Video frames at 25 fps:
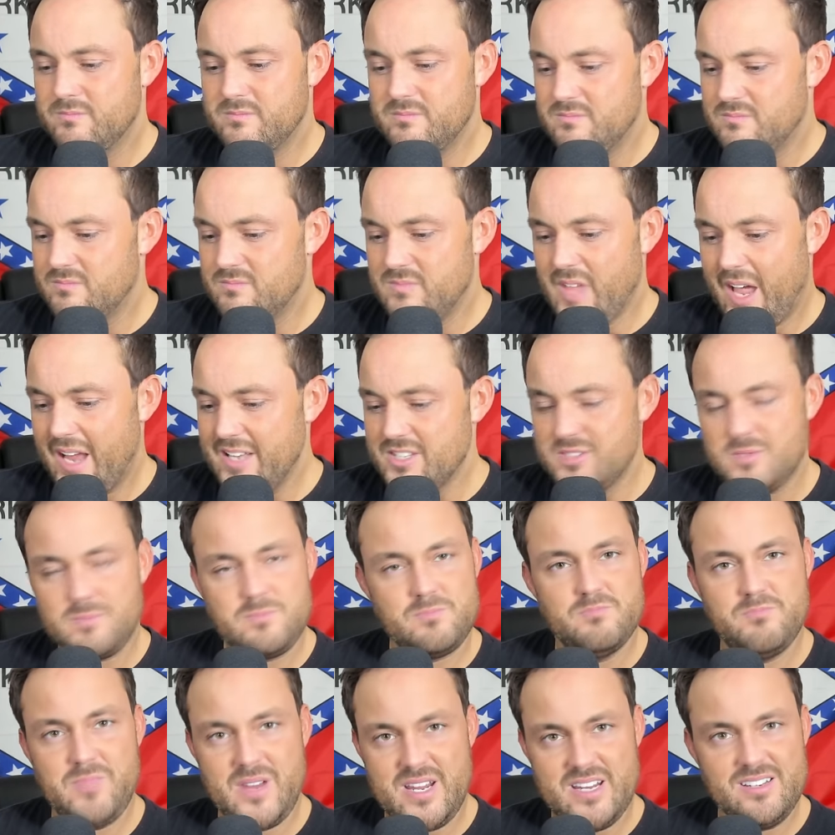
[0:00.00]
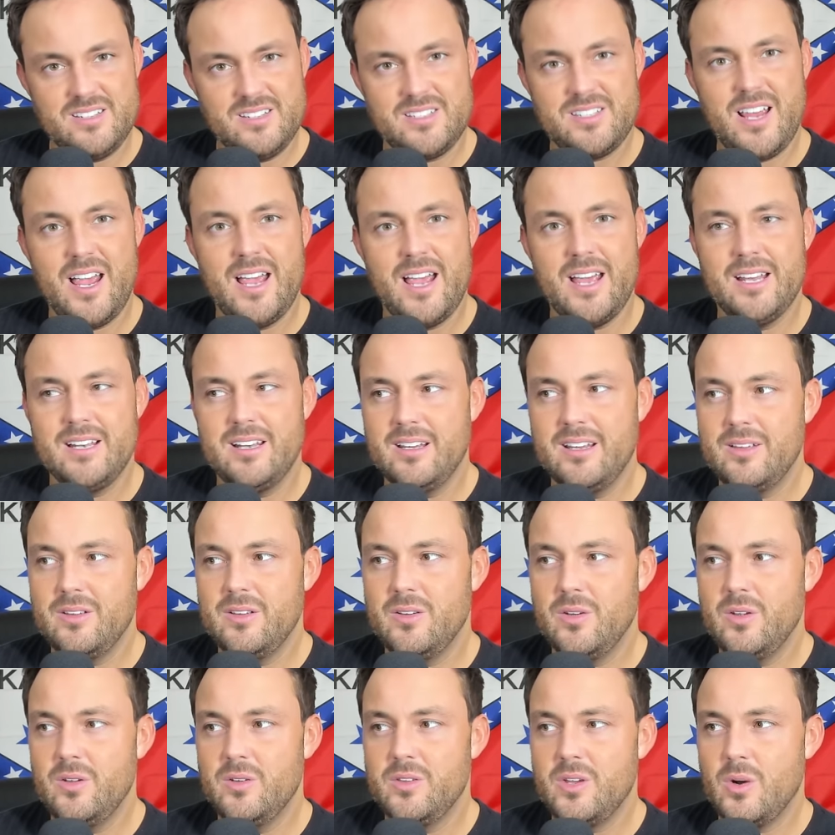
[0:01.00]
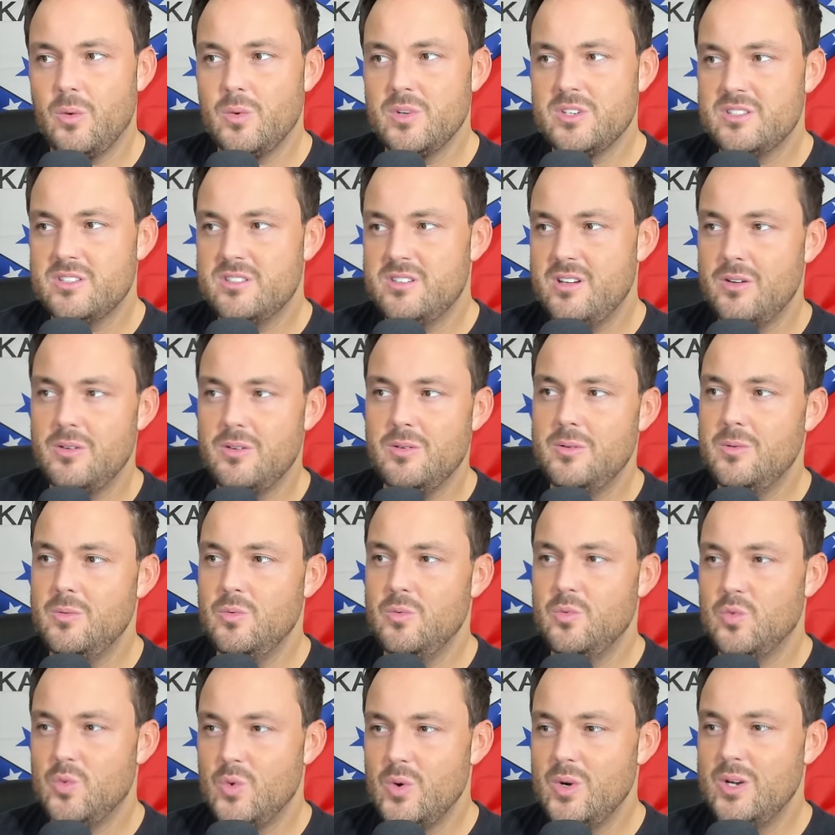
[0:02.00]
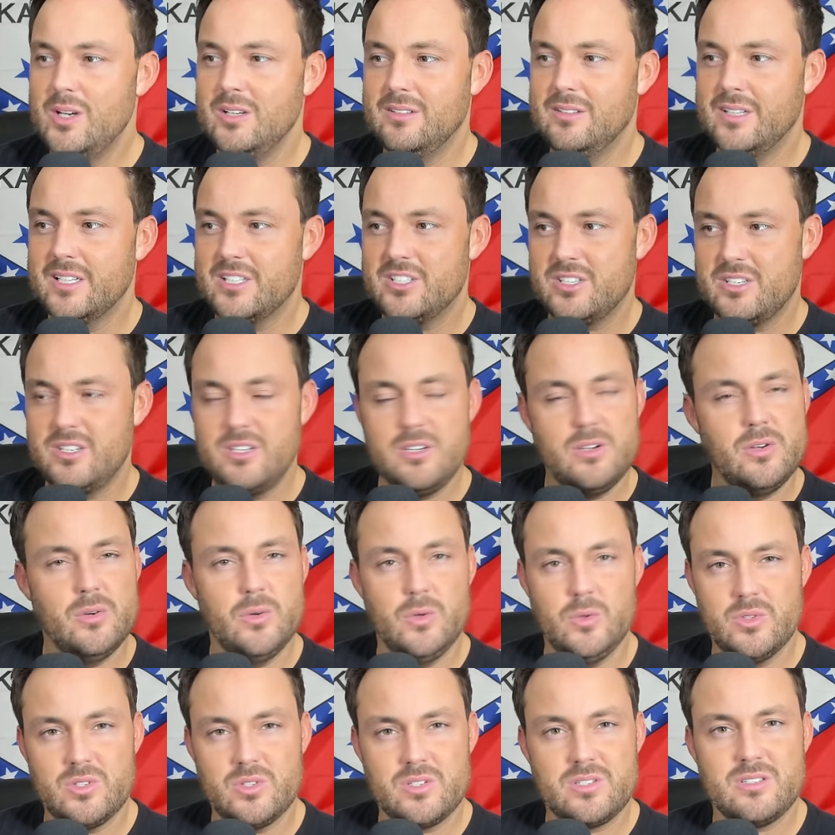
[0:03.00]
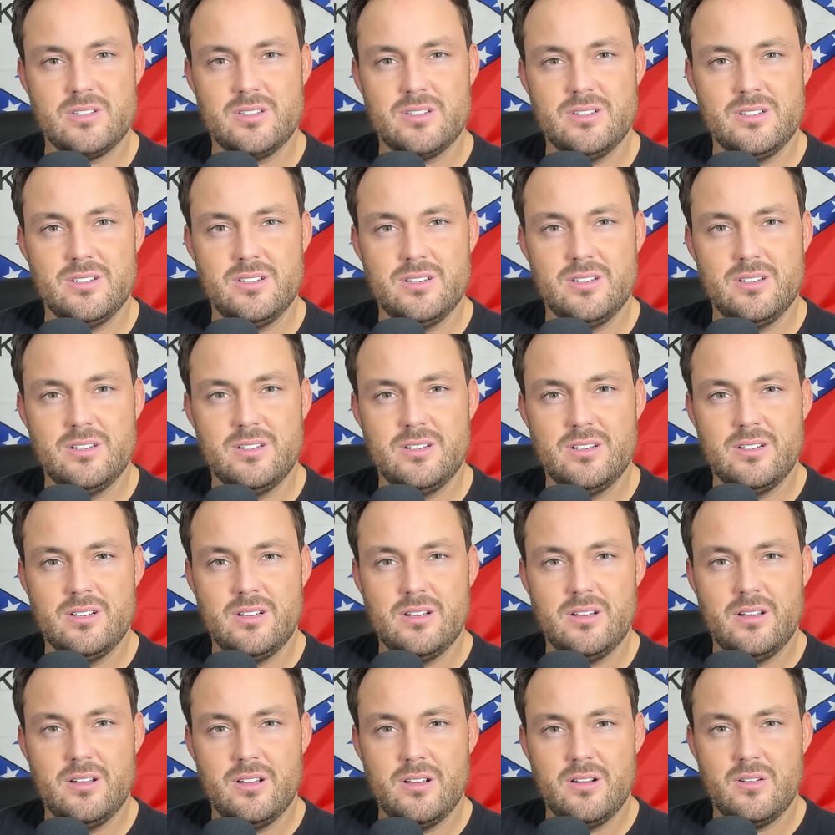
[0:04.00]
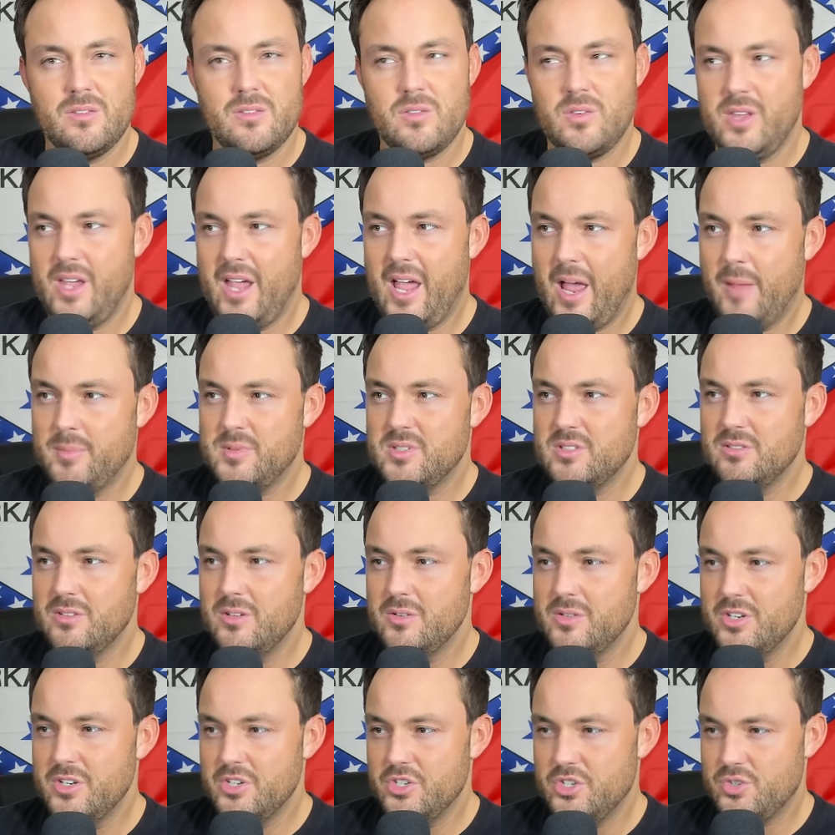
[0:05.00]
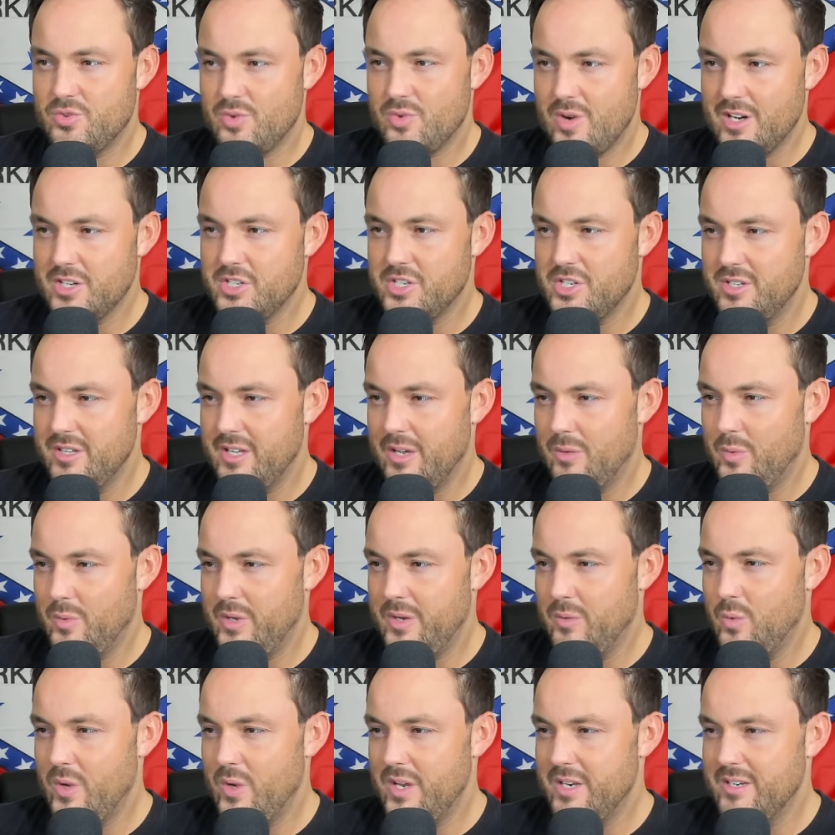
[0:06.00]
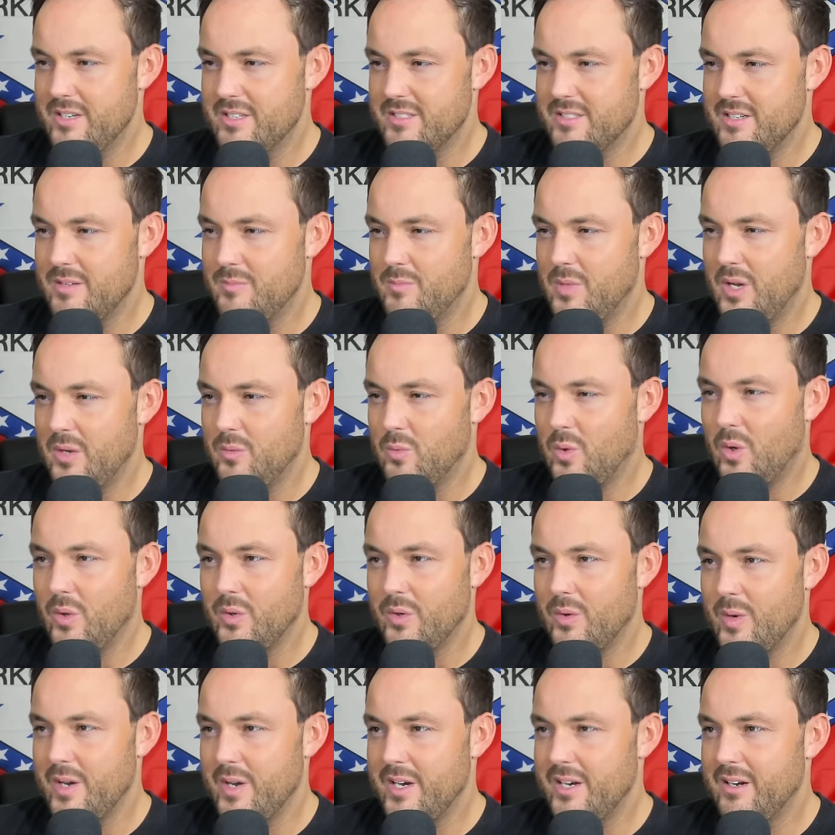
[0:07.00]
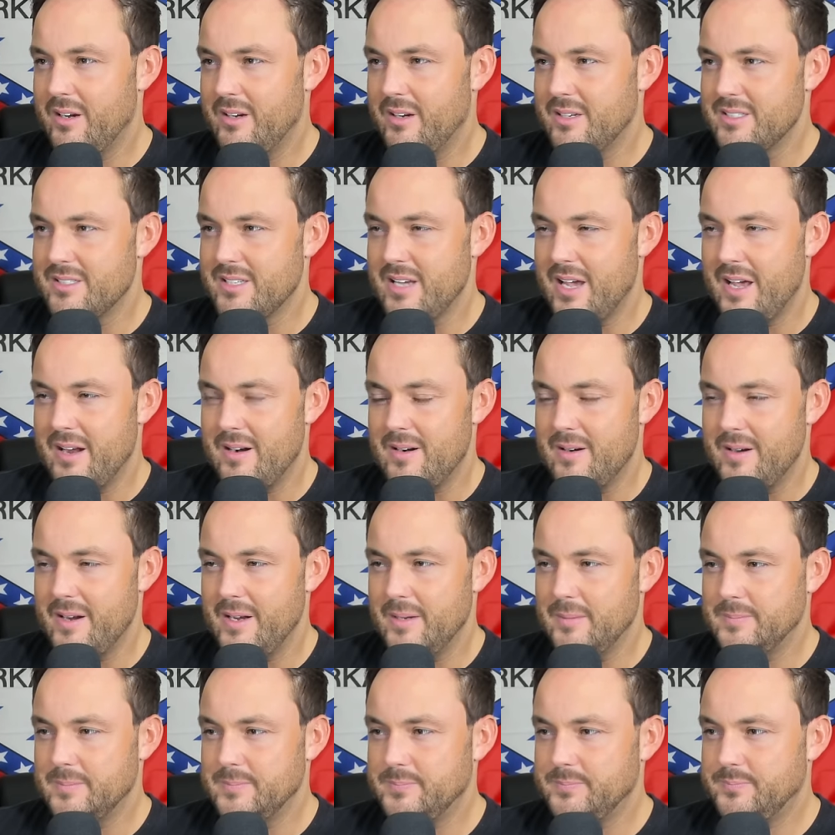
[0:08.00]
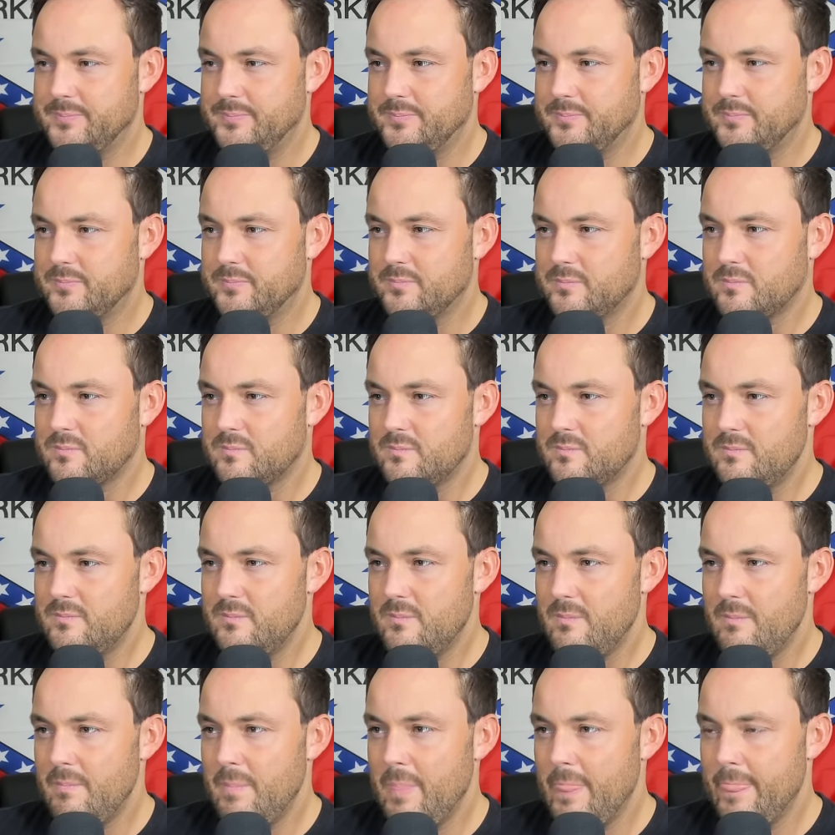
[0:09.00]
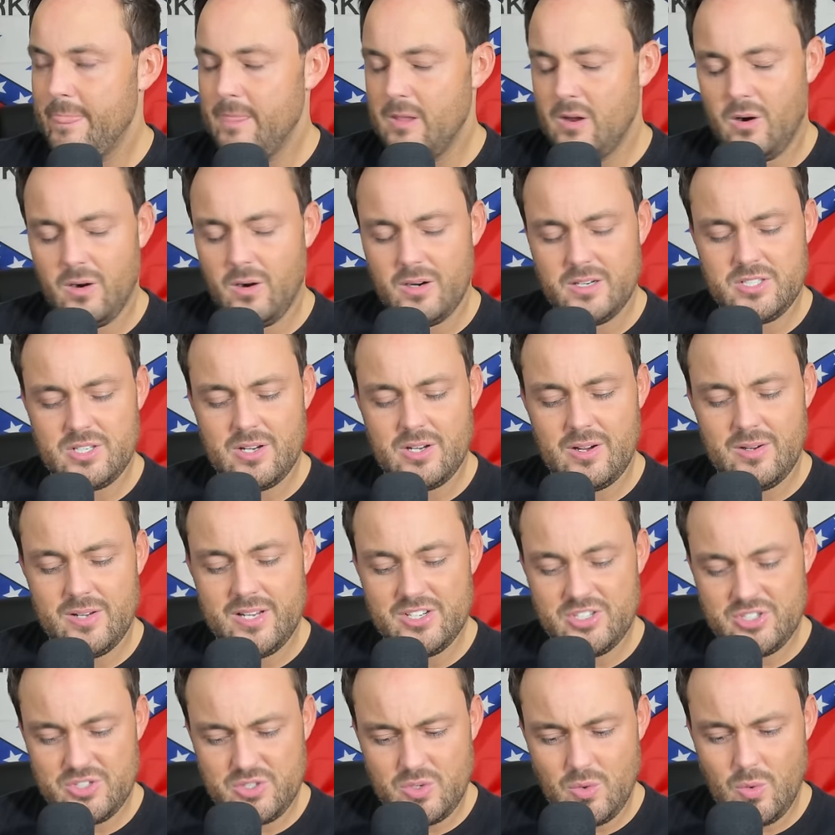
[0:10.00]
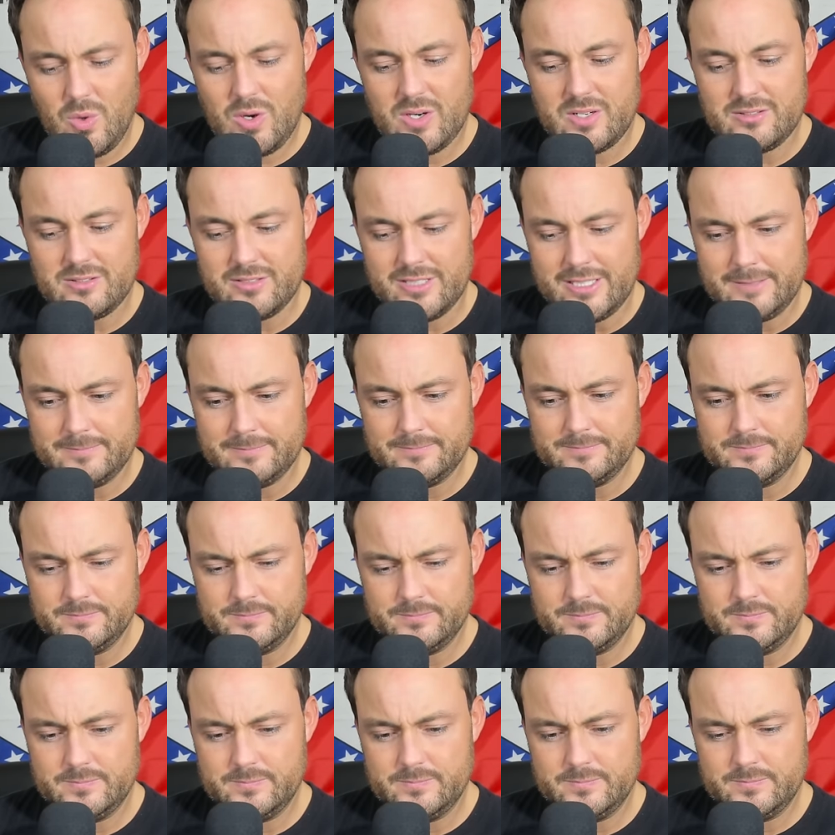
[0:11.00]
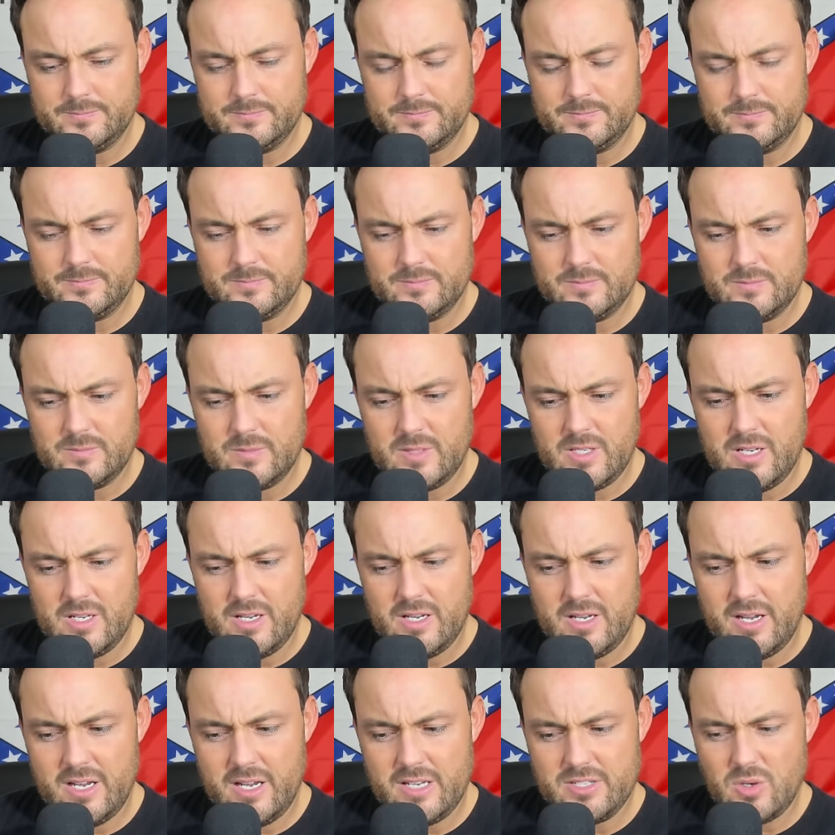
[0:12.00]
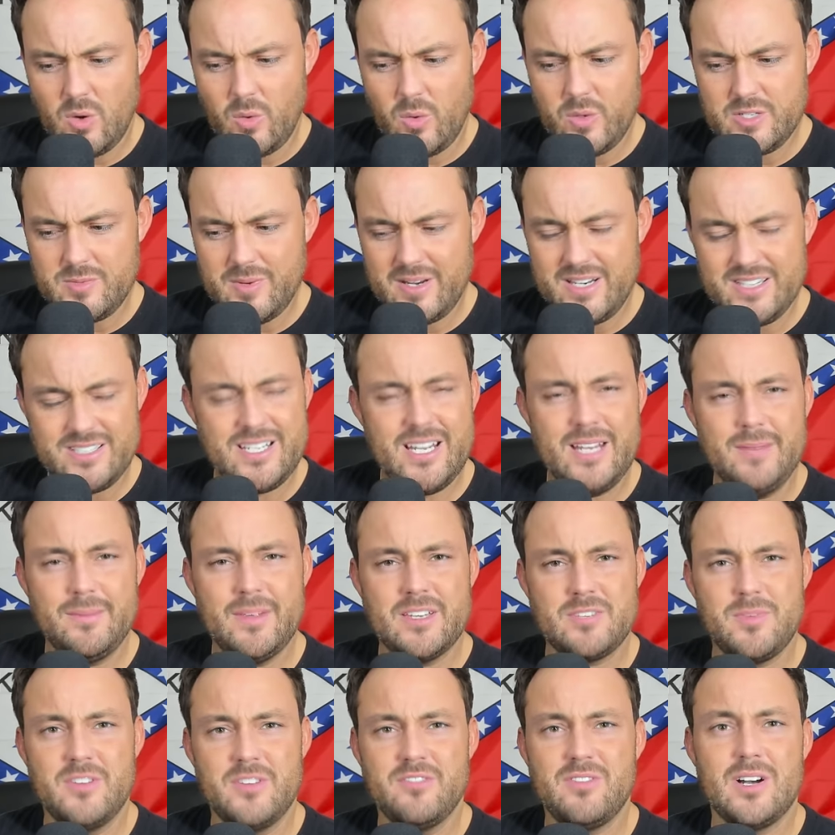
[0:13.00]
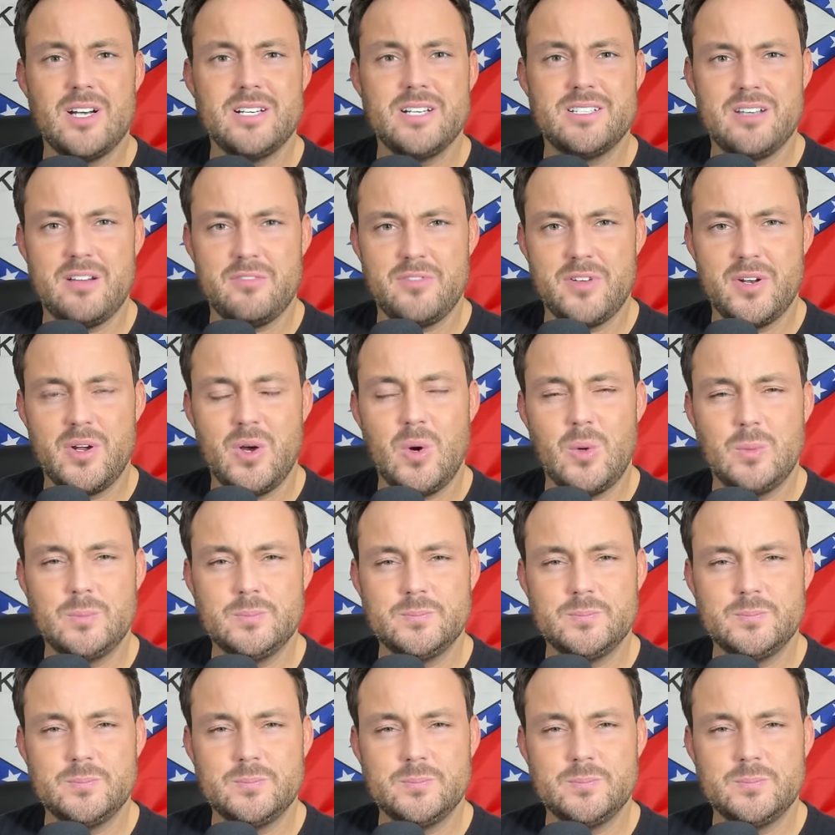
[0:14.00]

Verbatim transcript: that's being said, there was zero real excuse for the absolute destruction that we witnessed in Bud Walton Arena on Saturday. Arkansas historically has always been a team that's been very tough at home.